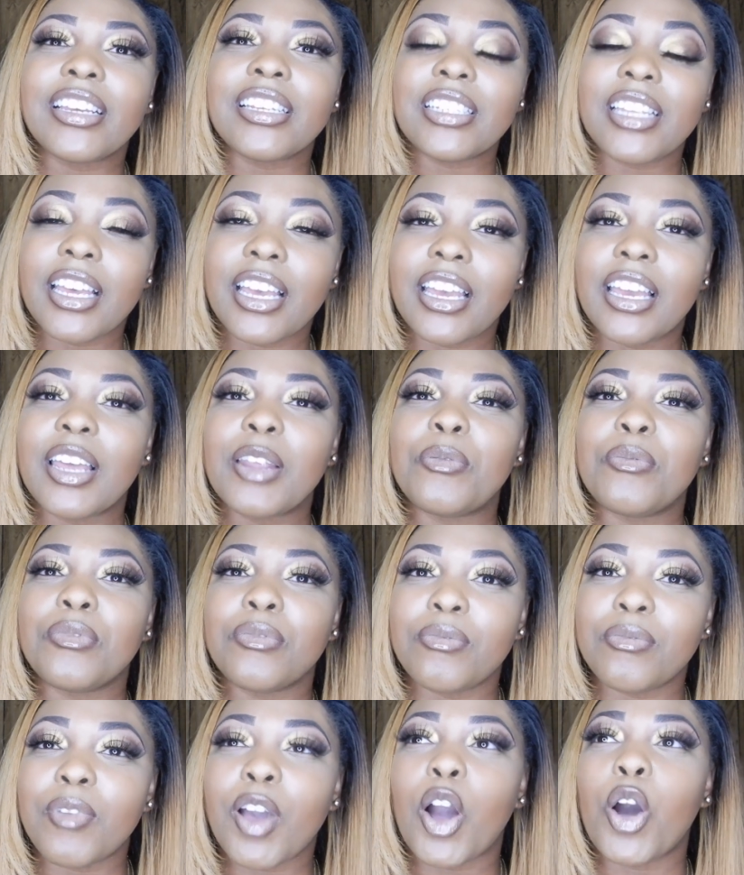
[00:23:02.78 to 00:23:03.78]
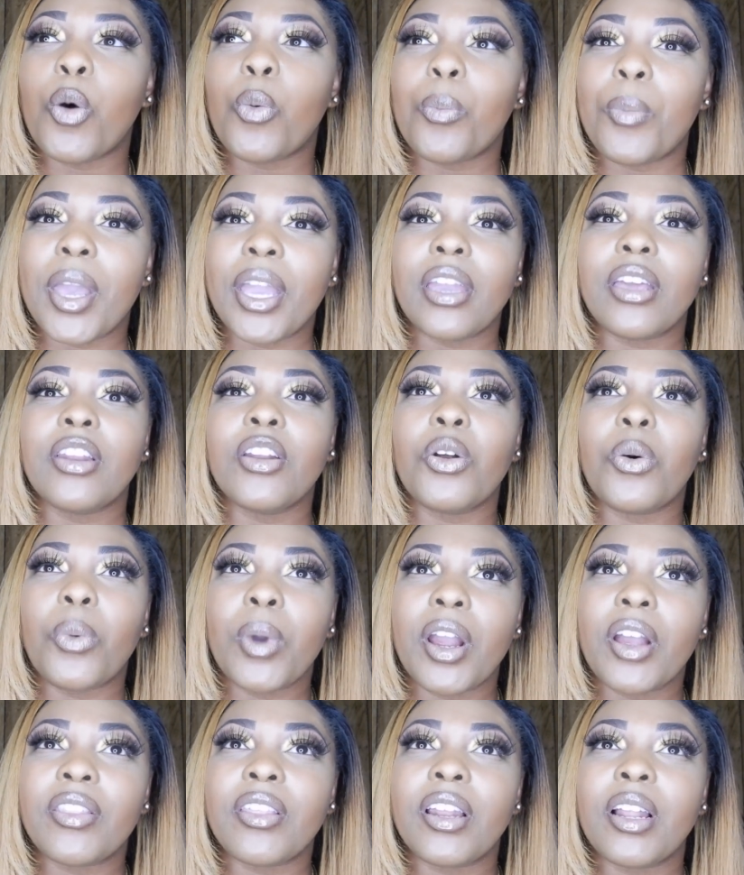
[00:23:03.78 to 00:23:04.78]
his head, making it
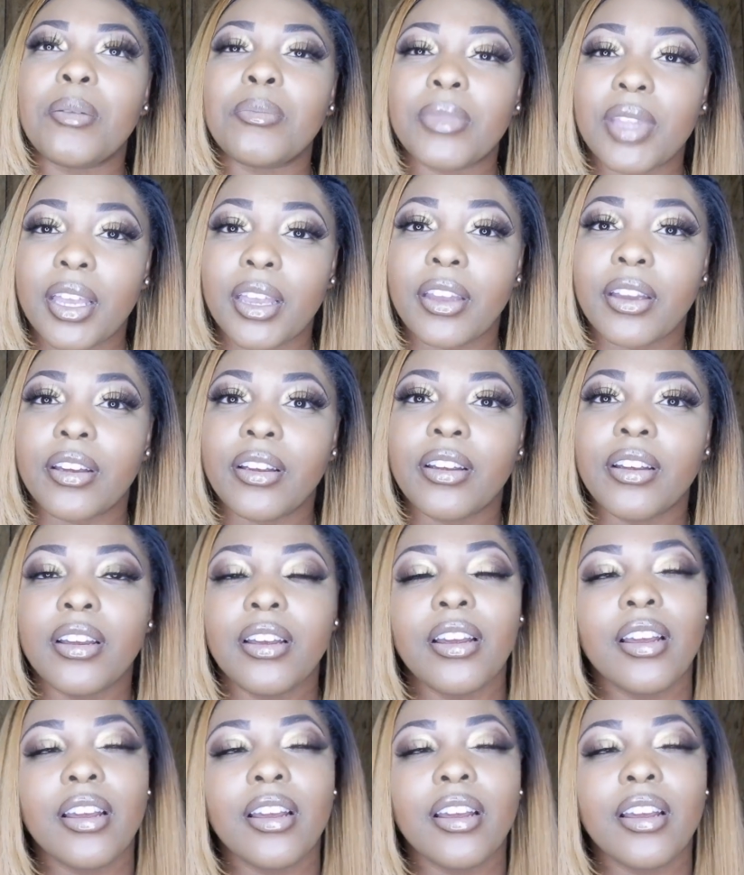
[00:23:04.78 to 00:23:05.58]
aware that I'm there.